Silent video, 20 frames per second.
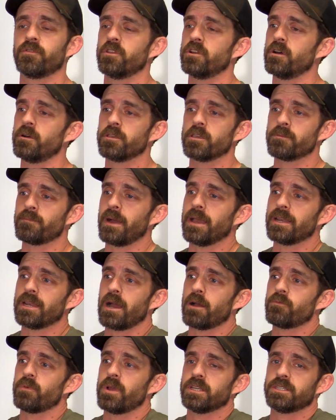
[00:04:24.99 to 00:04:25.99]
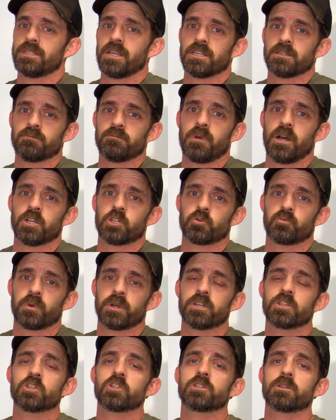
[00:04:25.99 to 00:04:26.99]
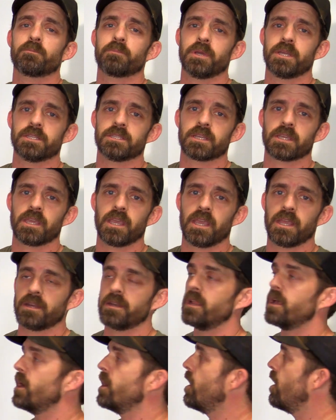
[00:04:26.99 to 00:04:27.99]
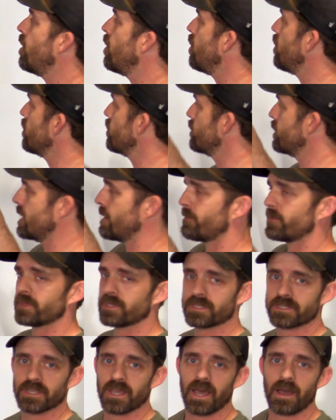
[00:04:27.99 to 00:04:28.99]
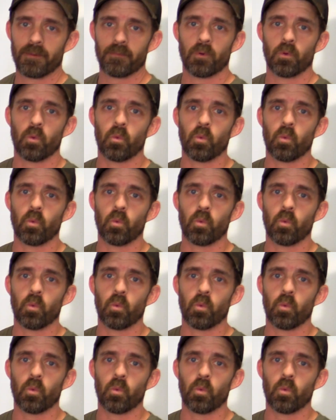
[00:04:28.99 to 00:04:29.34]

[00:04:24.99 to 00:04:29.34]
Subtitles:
you might not rest as much, but it just depends, again, all the way up at the top.